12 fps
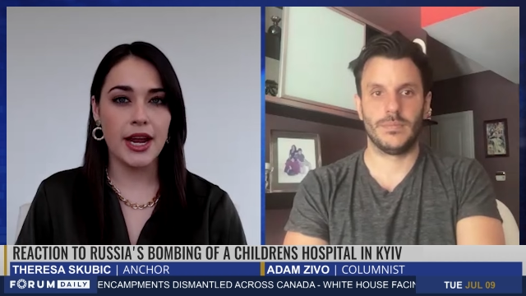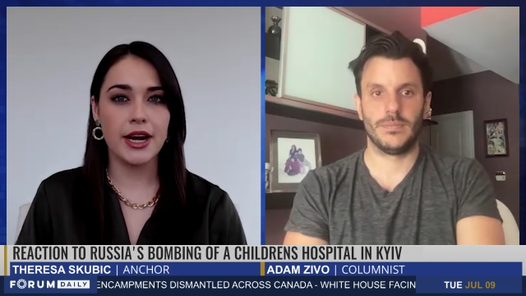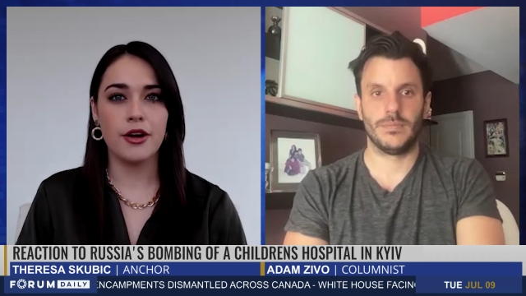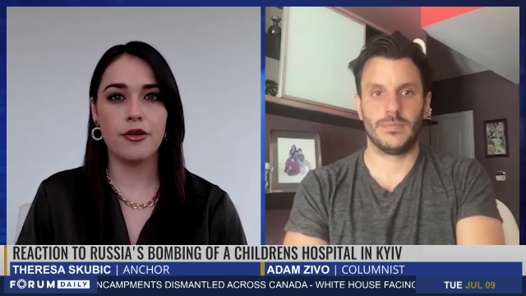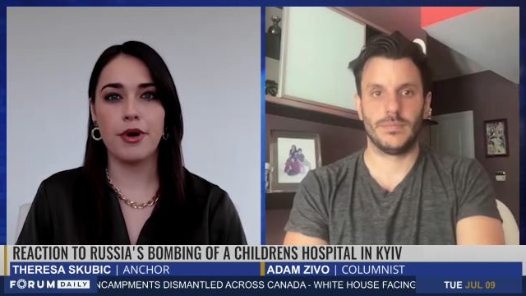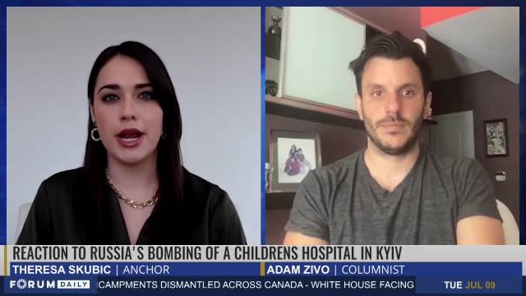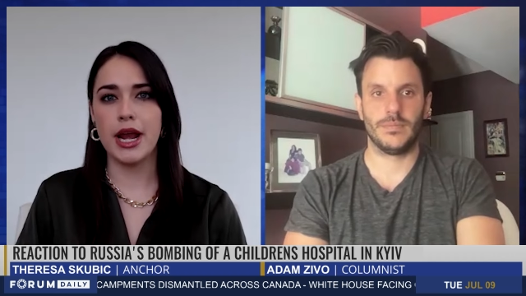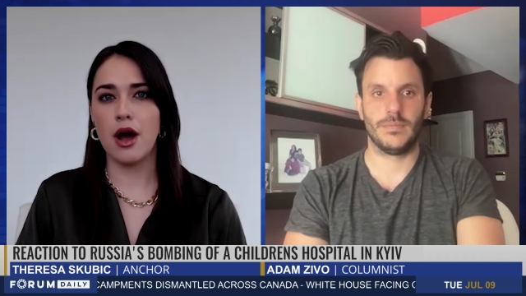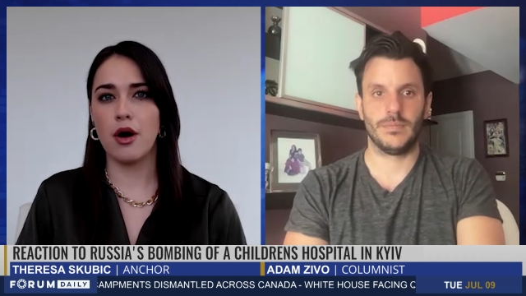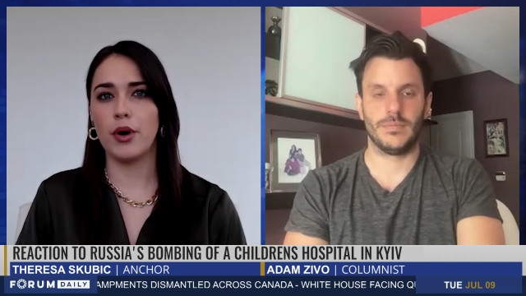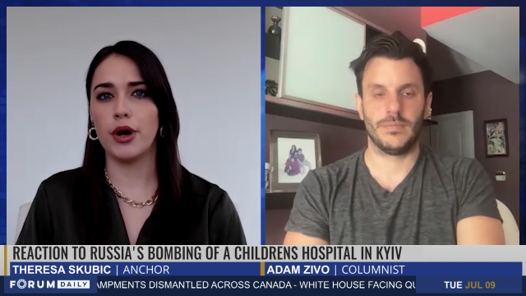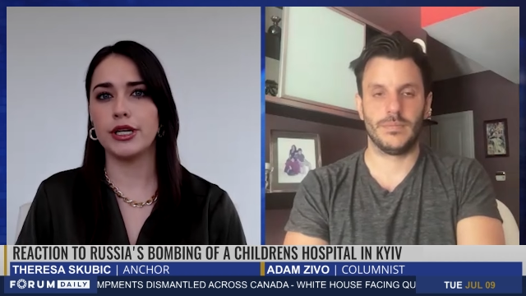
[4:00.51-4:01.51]
Speaker 1: in Canada right
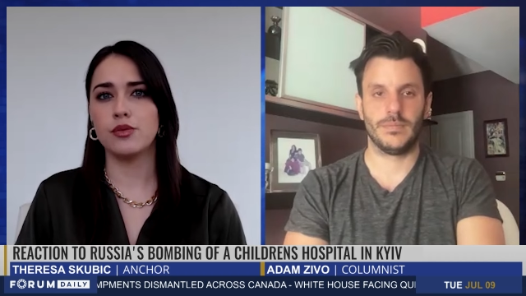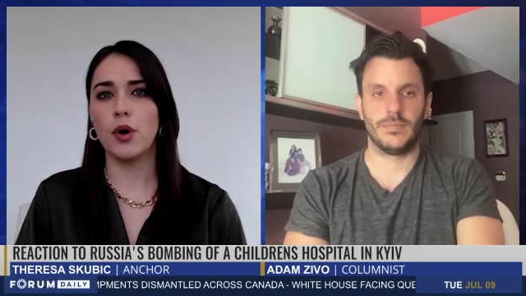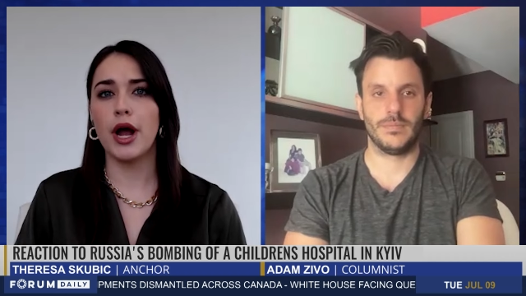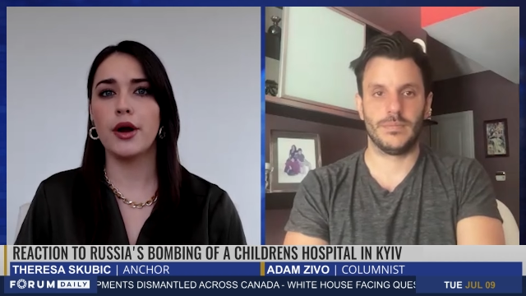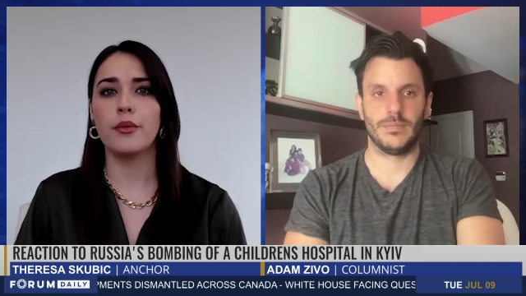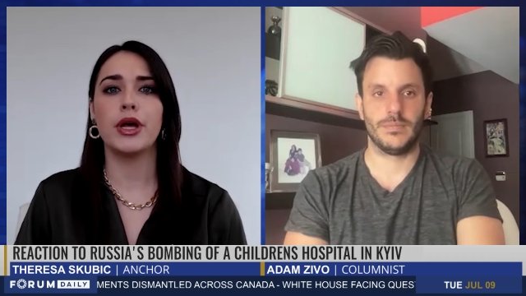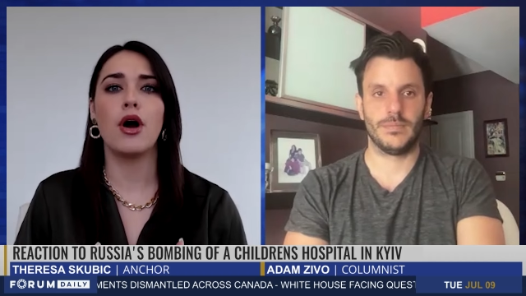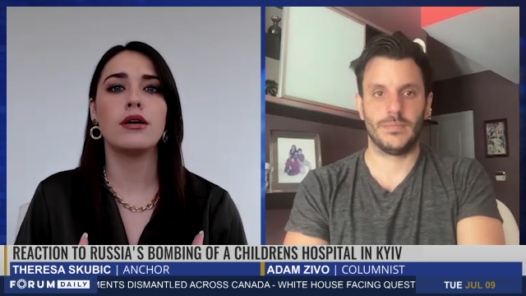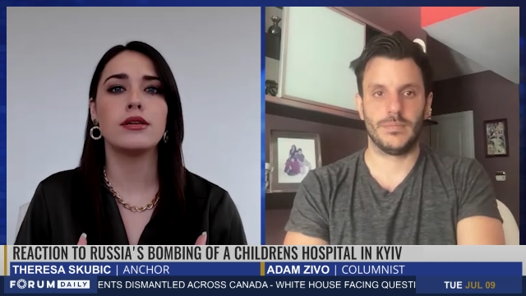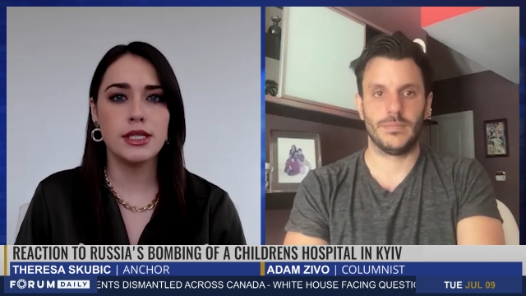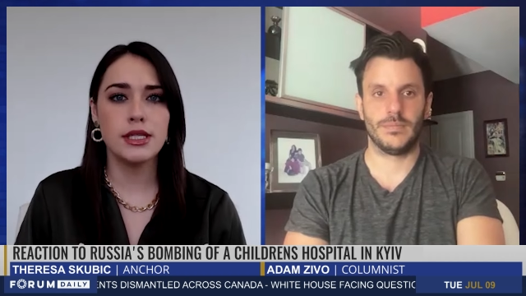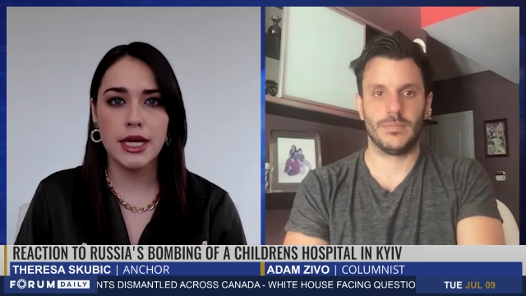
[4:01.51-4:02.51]
now where it's why are we
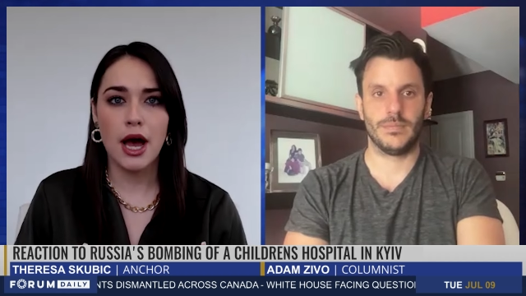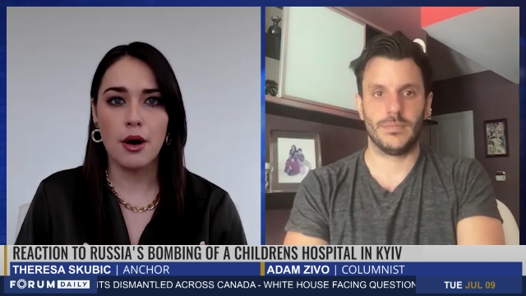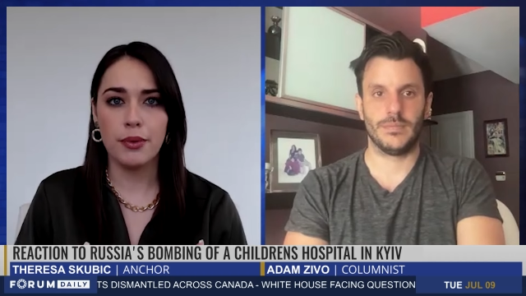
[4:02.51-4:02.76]
constantly